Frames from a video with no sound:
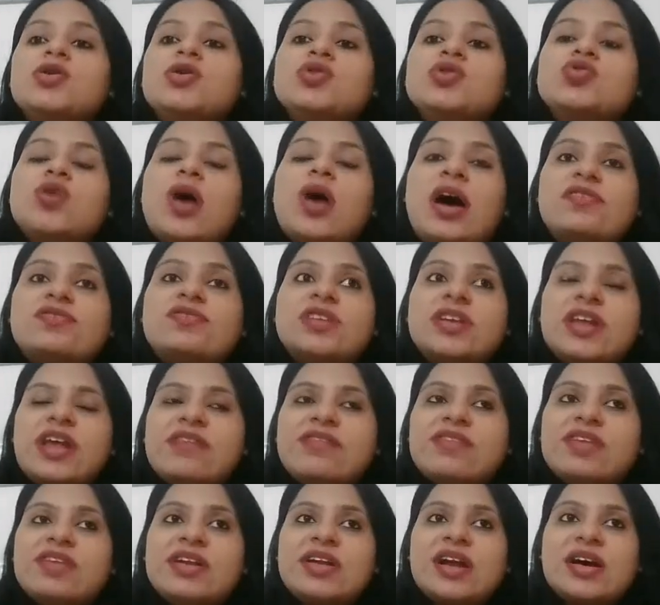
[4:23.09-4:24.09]
So after
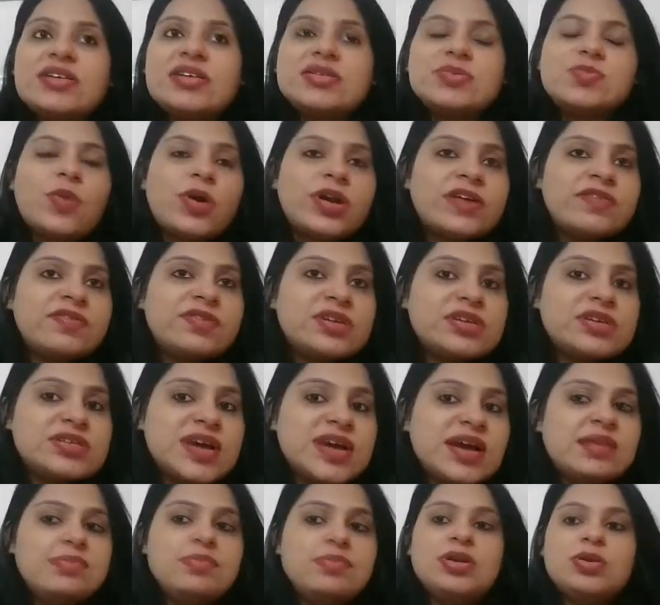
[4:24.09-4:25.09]
every class, whatever
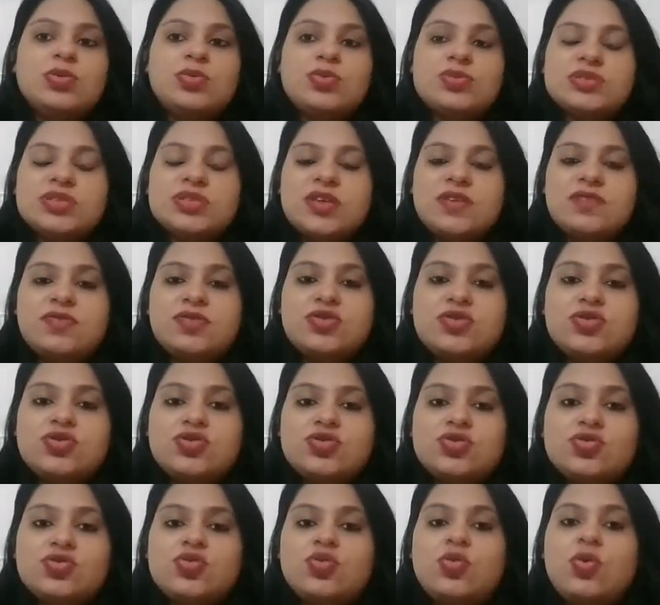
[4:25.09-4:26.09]
assignment was given
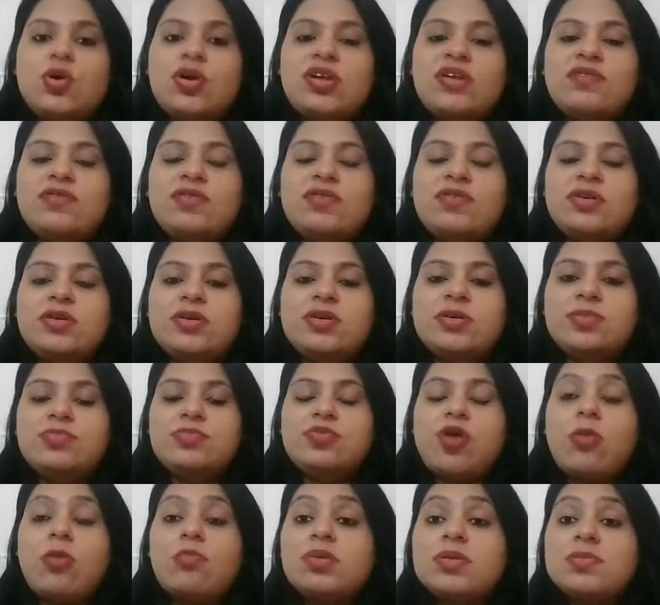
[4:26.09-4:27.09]
to you, whatever uh,
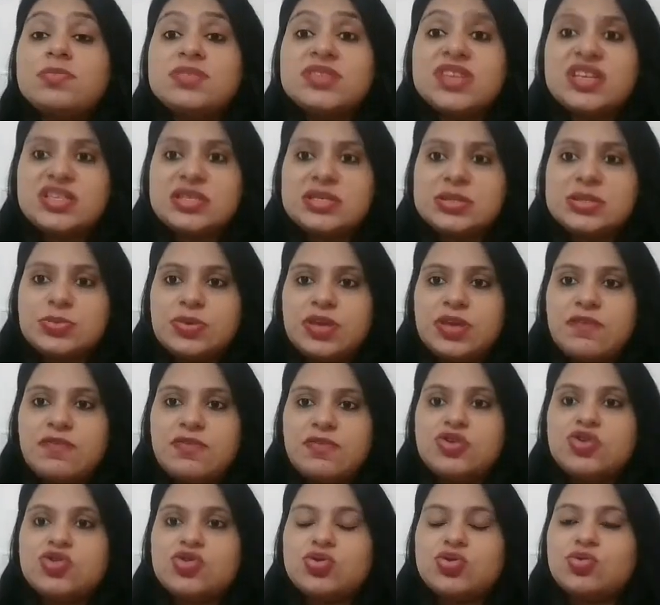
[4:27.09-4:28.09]
problem sets were
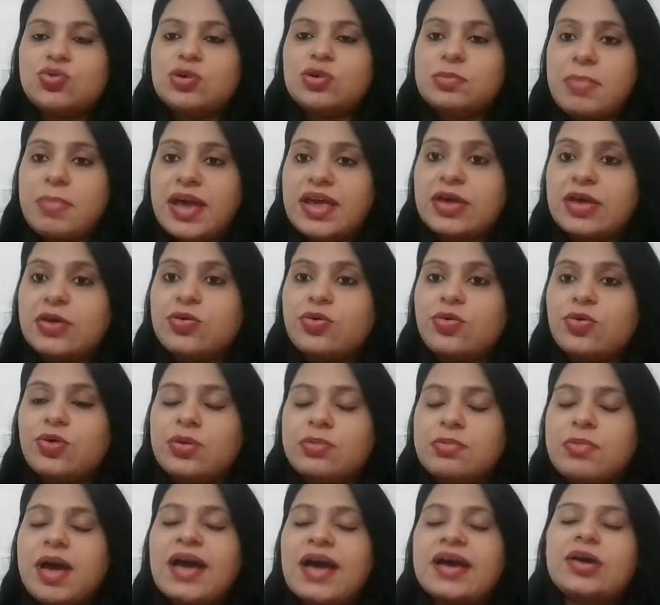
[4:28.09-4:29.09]
given to you in micro,
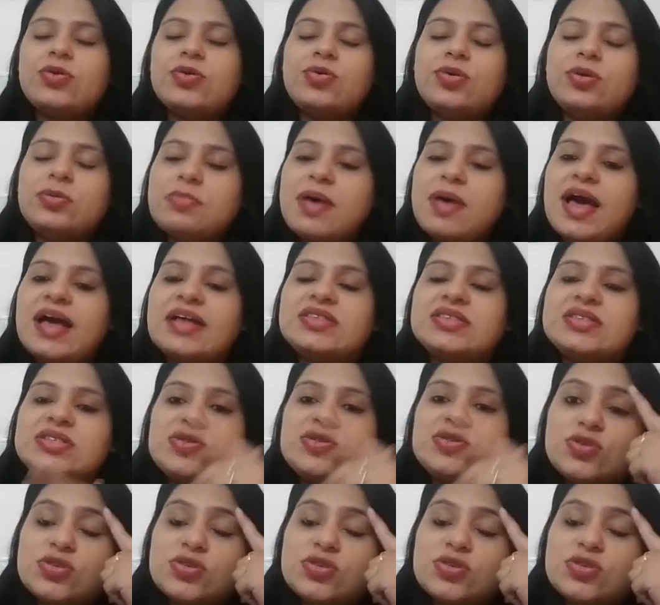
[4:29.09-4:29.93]
in macro, in math,